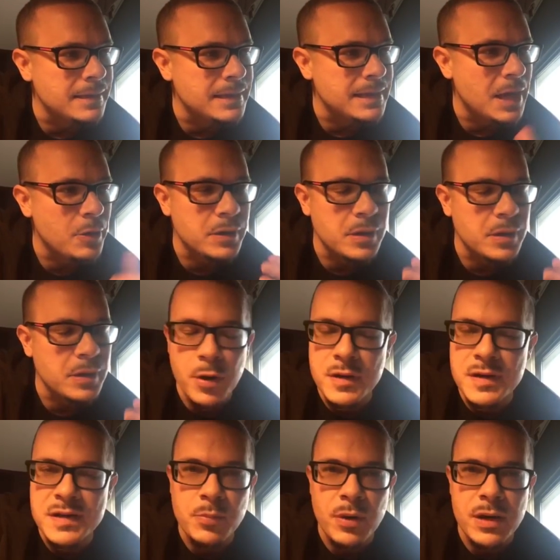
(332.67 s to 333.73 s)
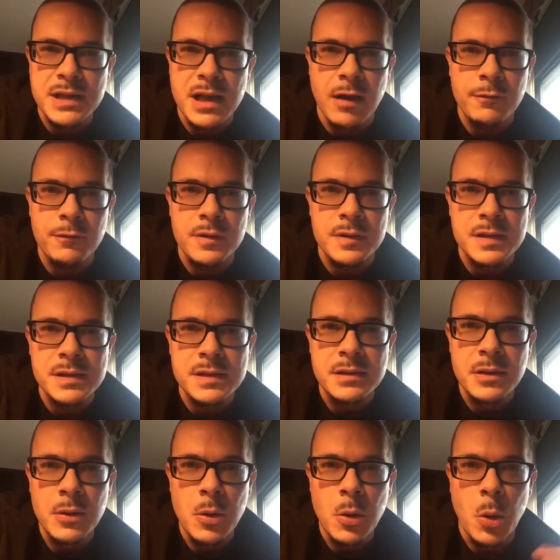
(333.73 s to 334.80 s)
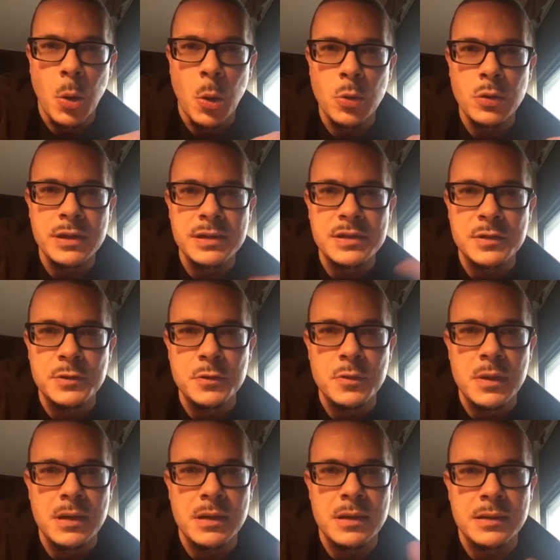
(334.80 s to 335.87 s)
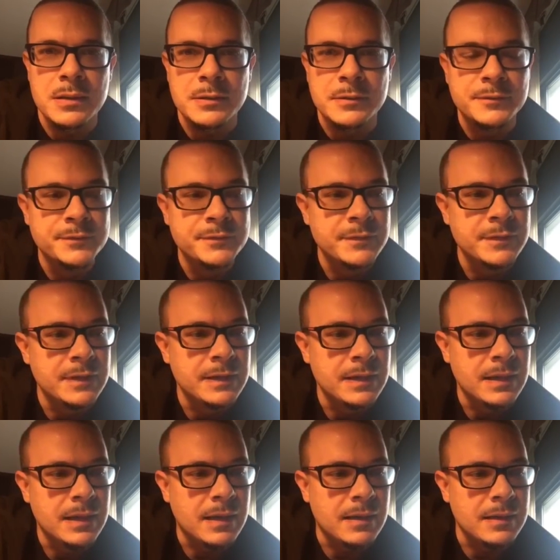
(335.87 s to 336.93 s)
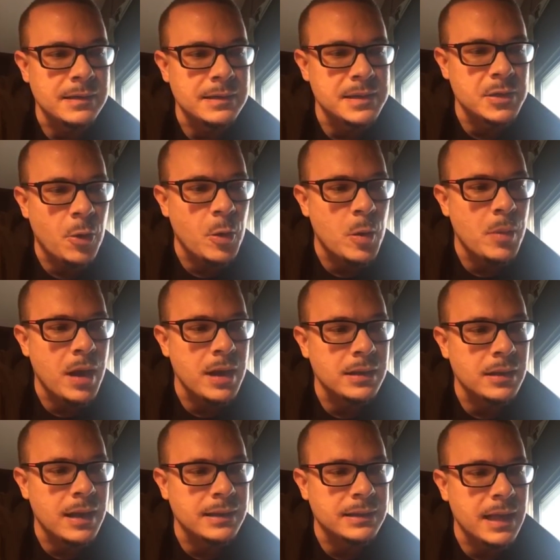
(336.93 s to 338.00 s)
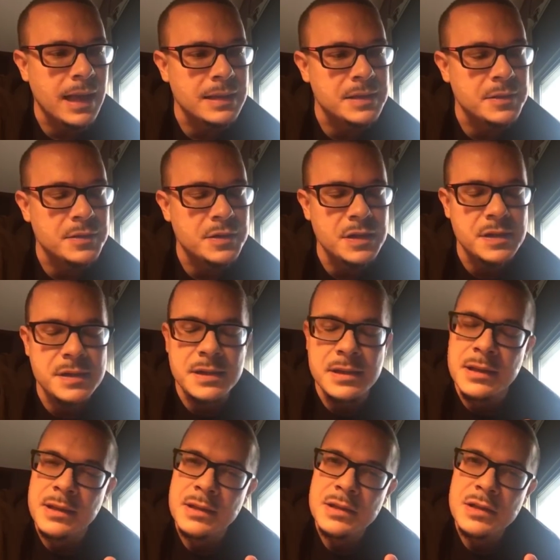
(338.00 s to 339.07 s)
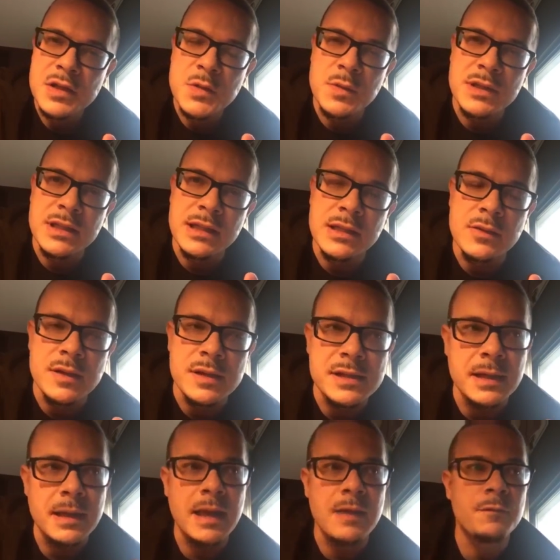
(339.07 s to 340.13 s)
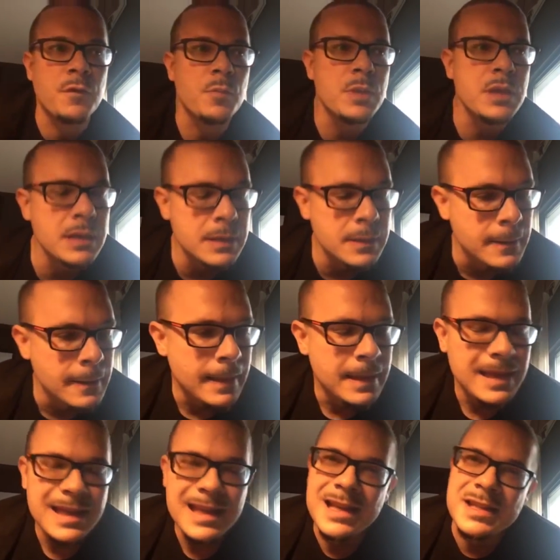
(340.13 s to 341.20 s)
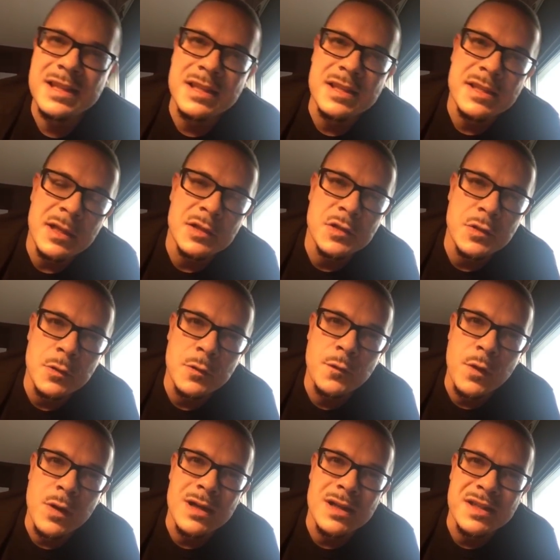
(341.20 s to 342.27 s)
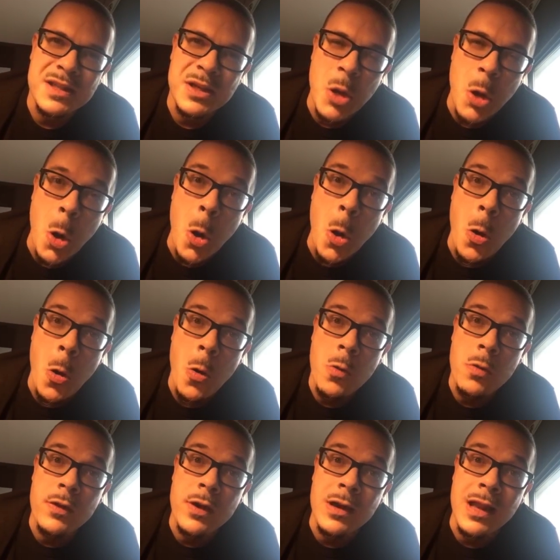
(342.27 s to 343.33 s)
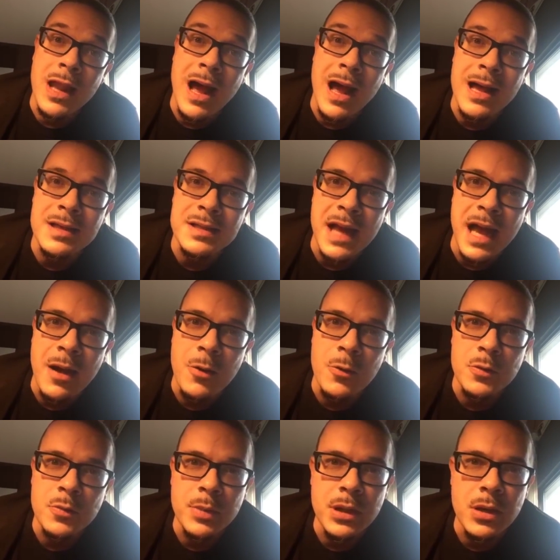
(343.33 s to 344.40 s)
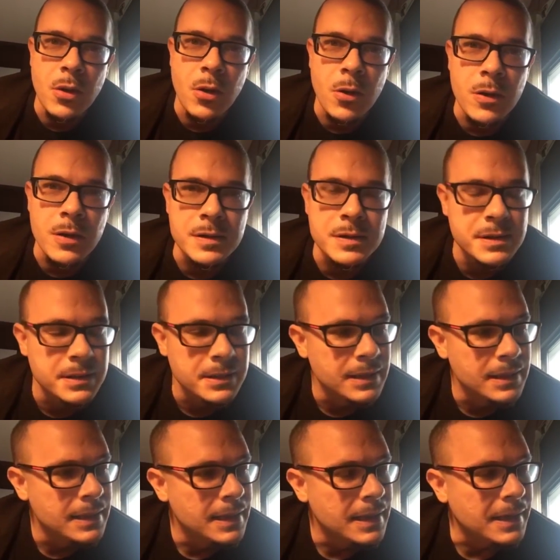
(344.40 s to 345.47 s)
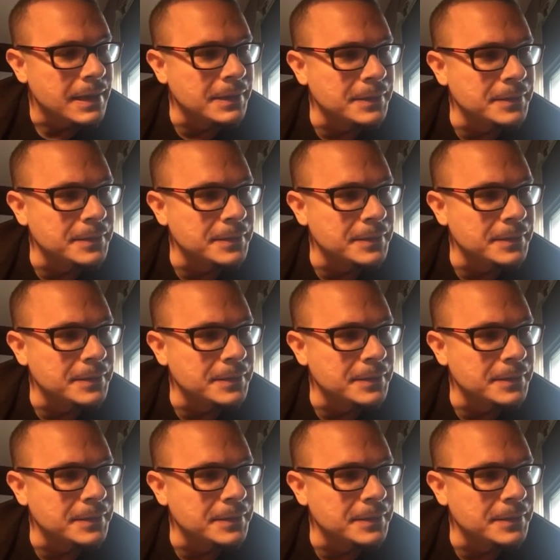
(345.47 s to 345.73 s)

And he held an emergency press conference only to talk about it like that. So just ridiculous. And for me, it's essential for us to call their lies out because...